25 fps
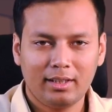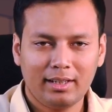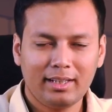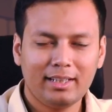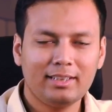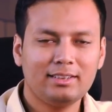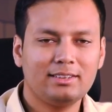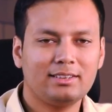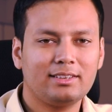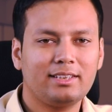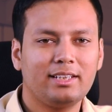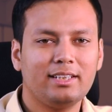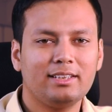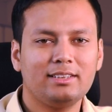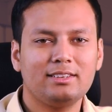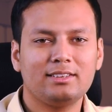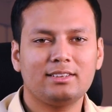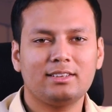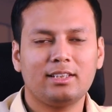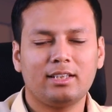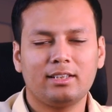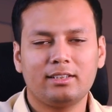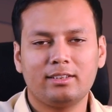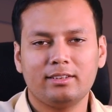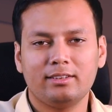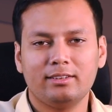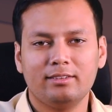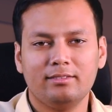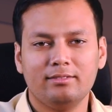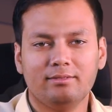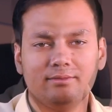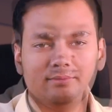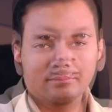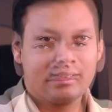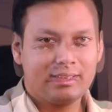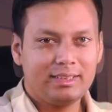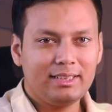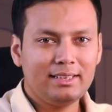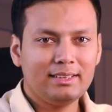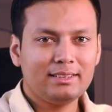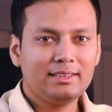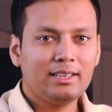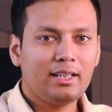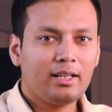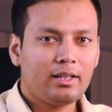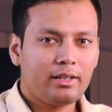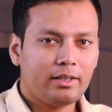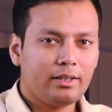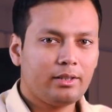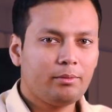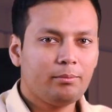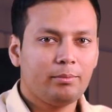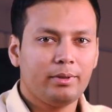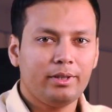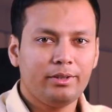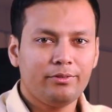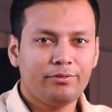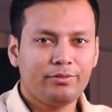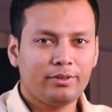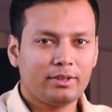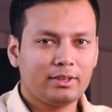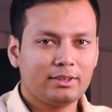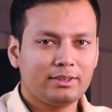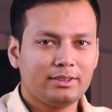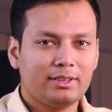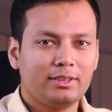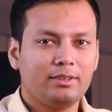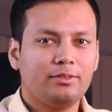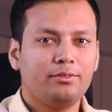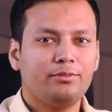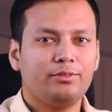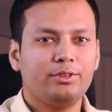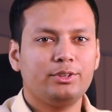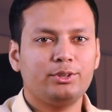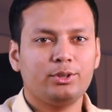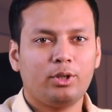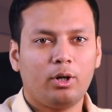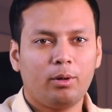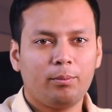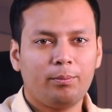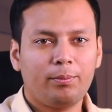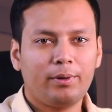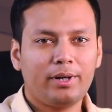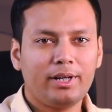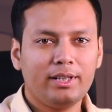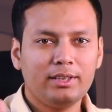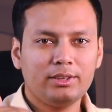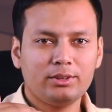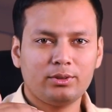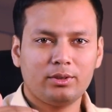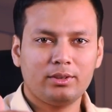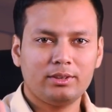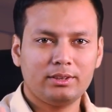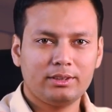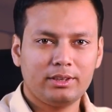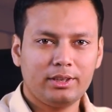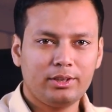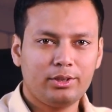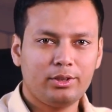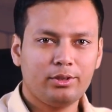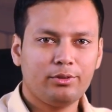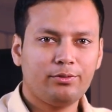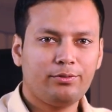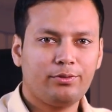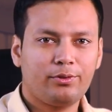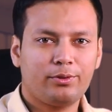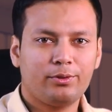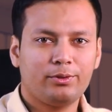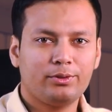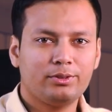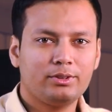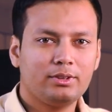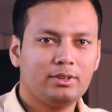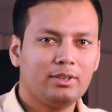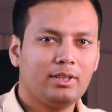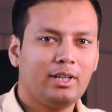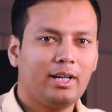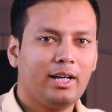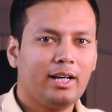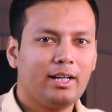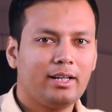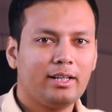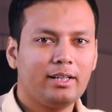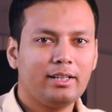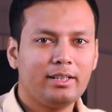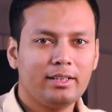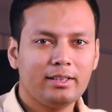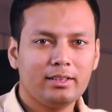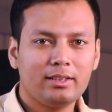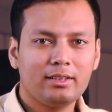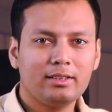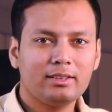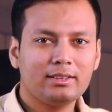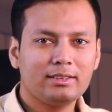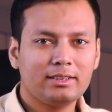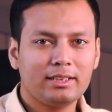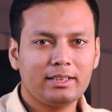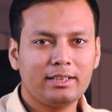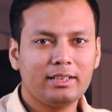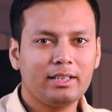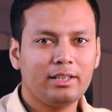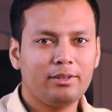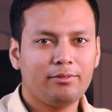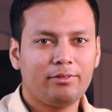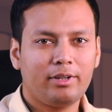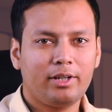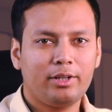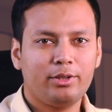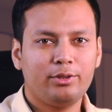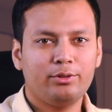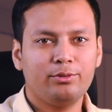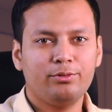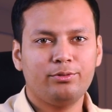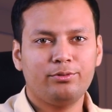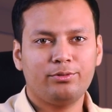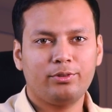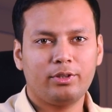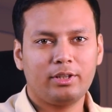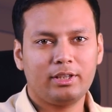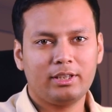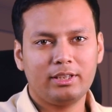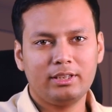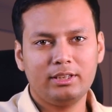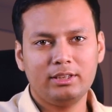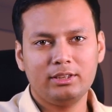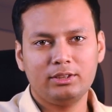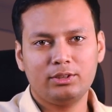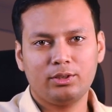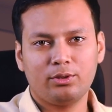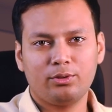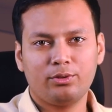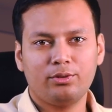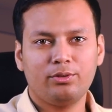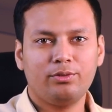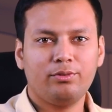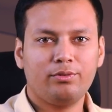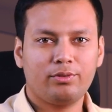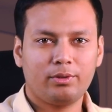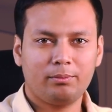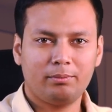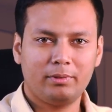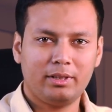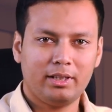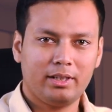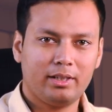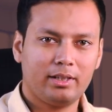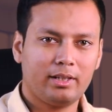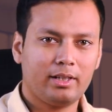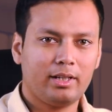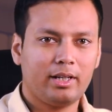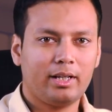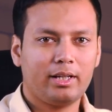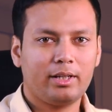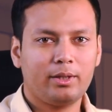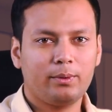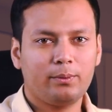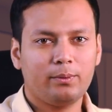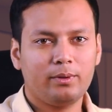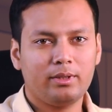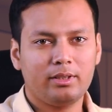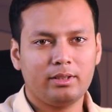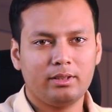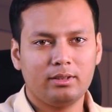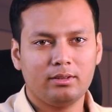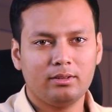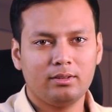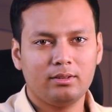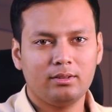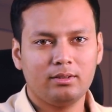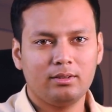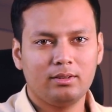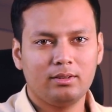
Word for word: Let's get started. These are inbuilt function which operates on set of rows and return a single value for each row from the underlying query.